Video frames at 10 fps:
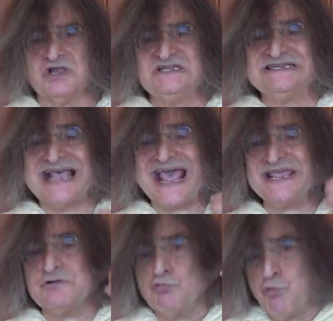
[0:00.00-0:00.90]
would
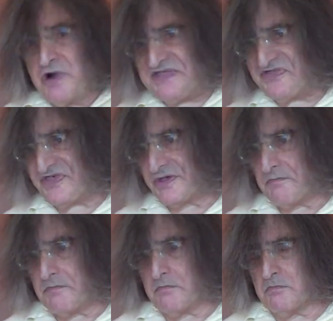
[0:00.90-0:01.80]
take with
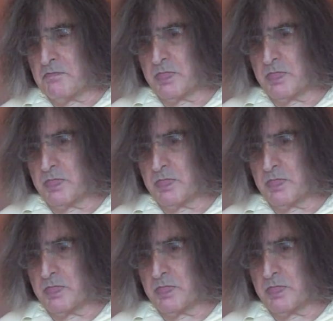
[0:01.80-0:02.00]
them